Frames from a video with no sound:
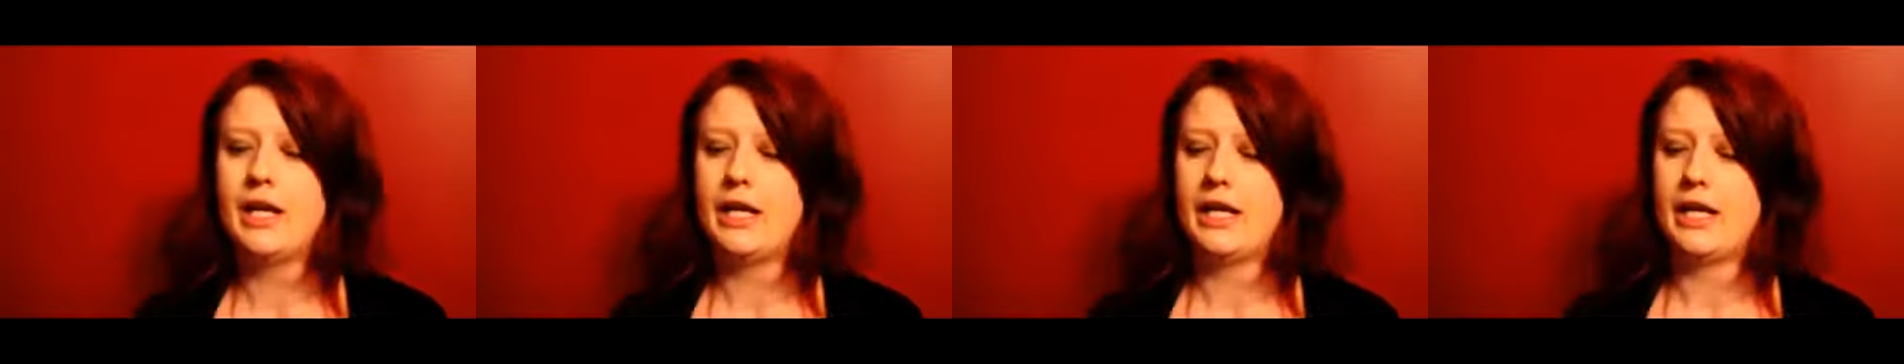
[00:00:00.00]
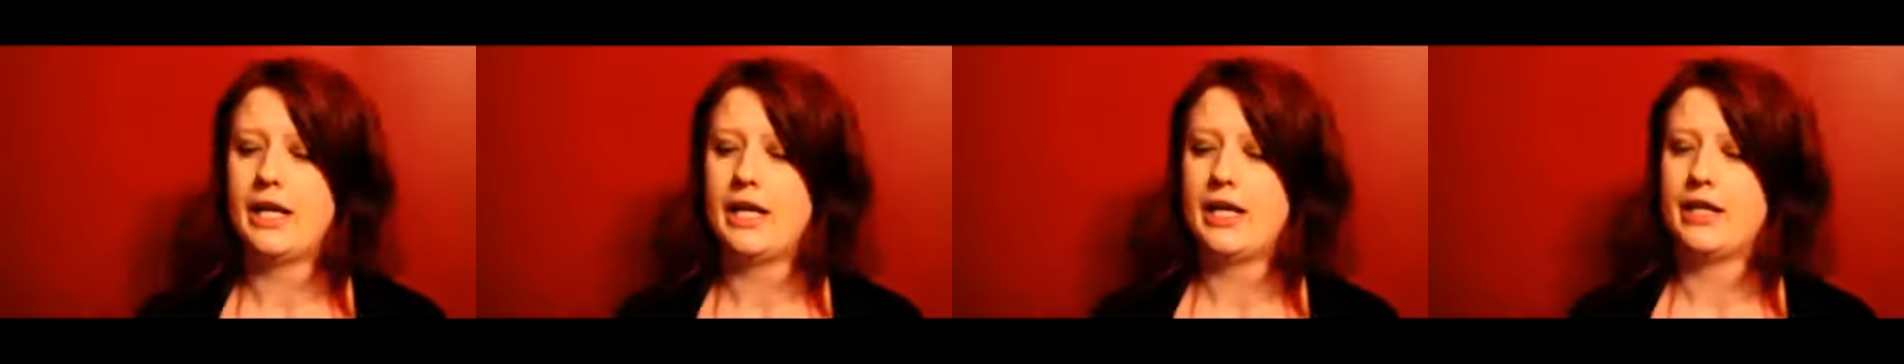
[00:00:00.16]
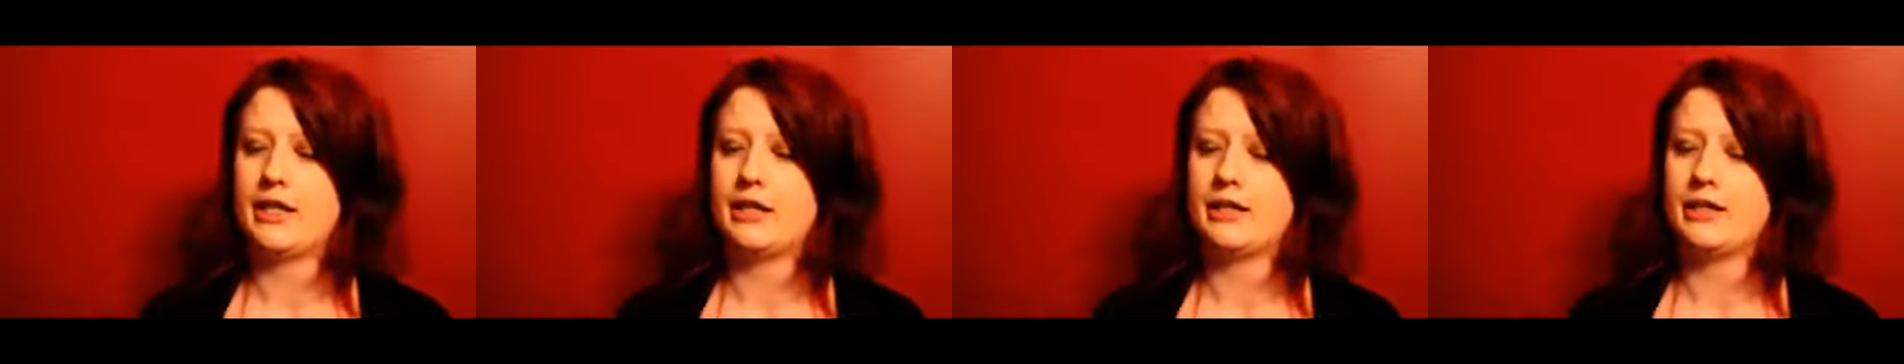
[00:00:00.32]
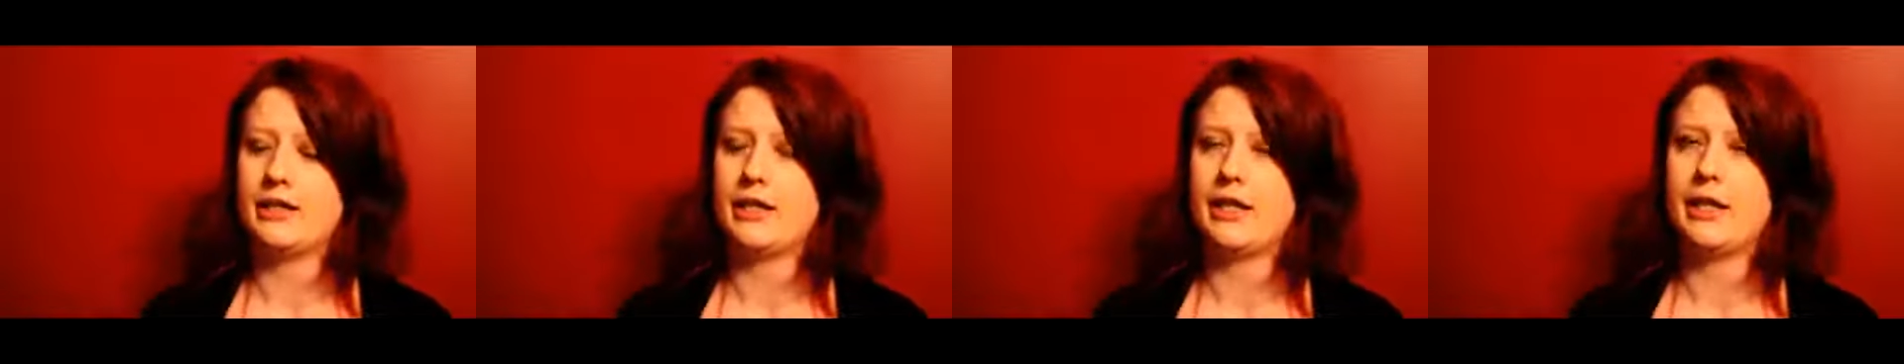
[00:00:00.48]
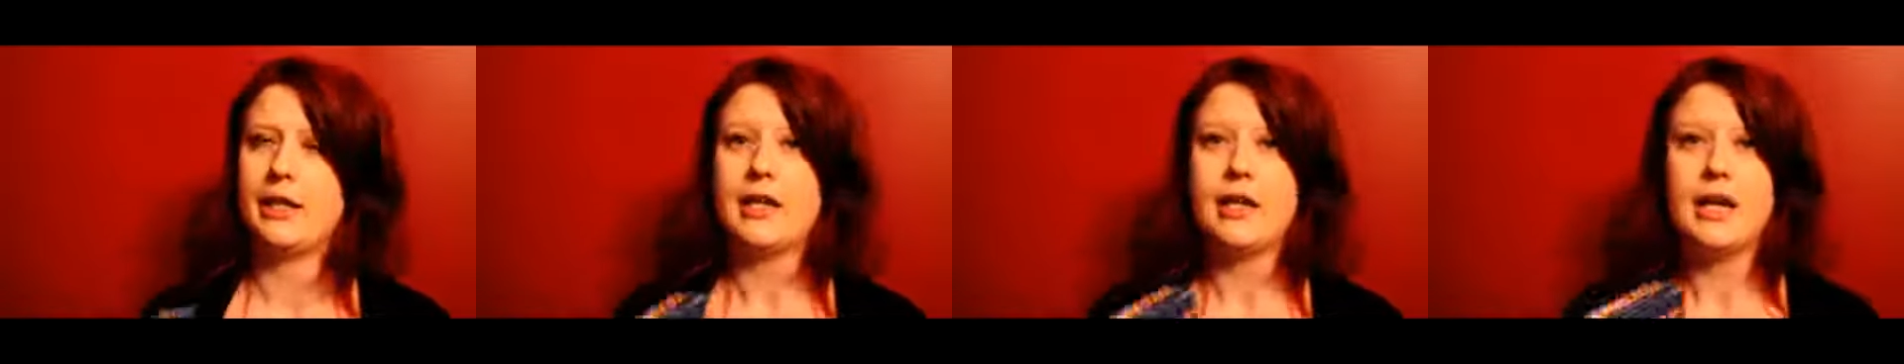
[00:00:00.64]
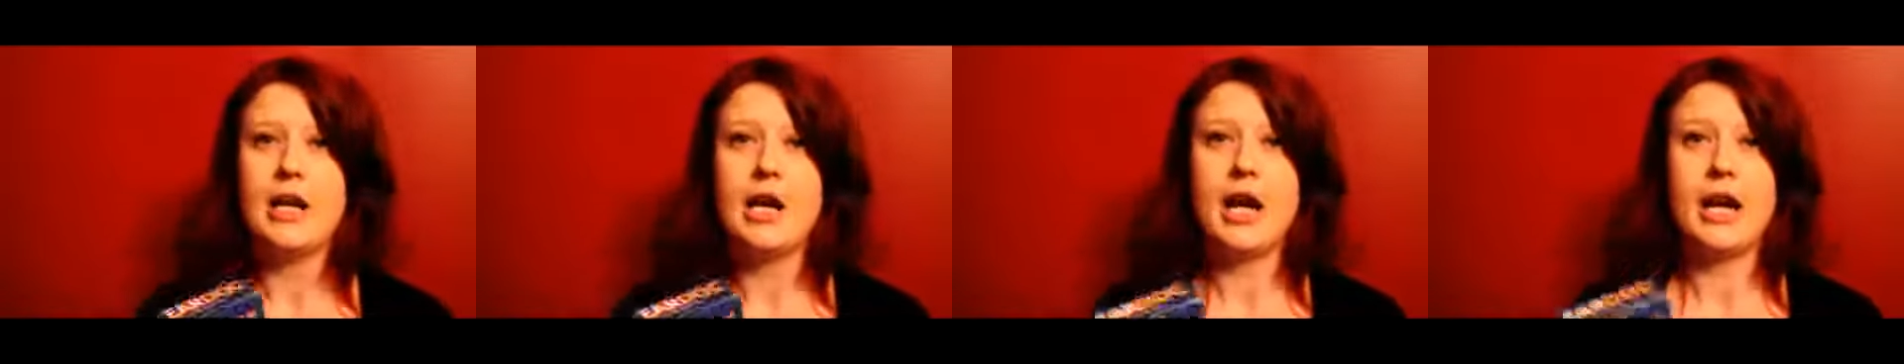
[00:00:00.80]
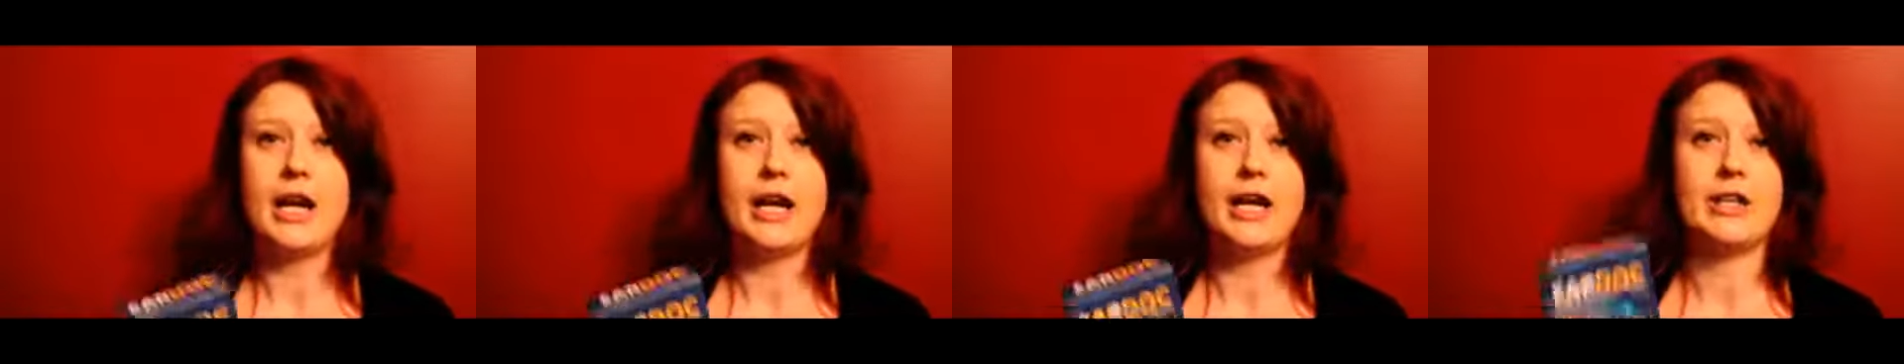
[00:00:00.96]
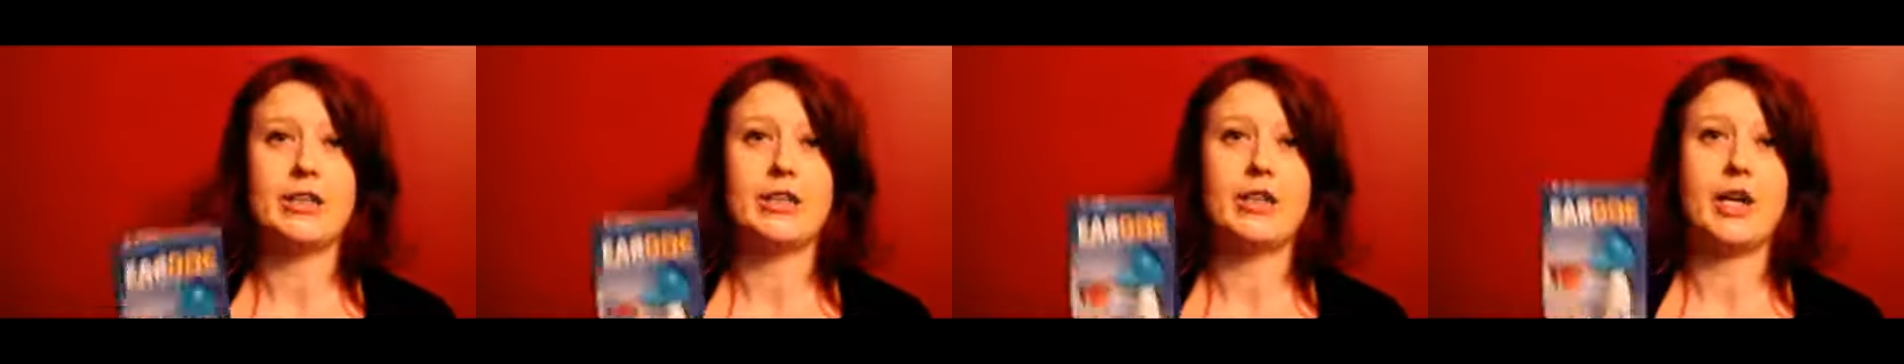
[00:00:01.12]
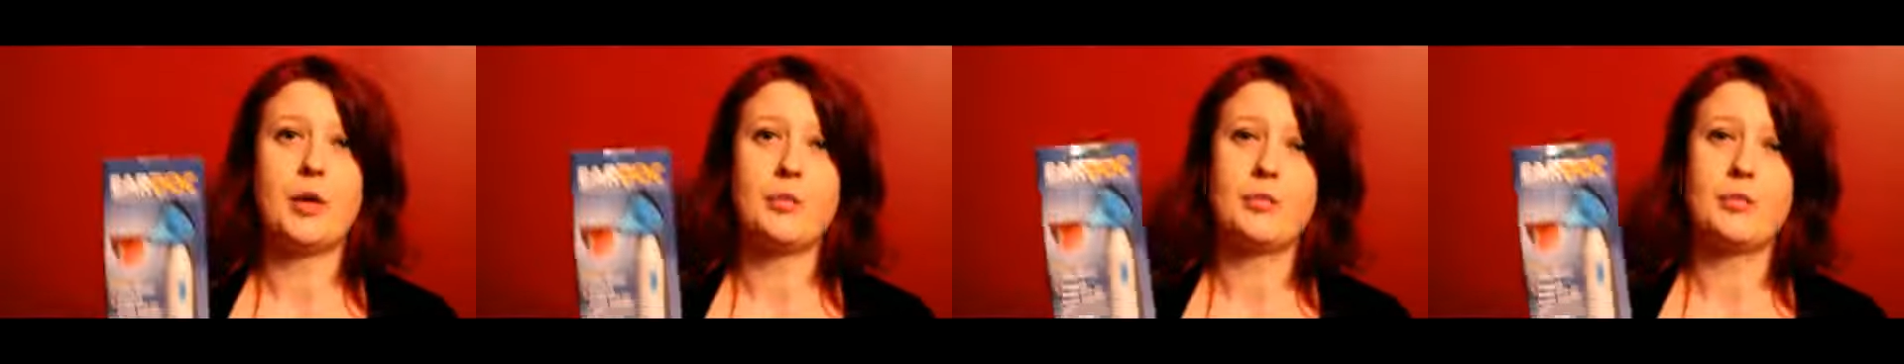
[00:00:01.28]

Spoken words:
And I had the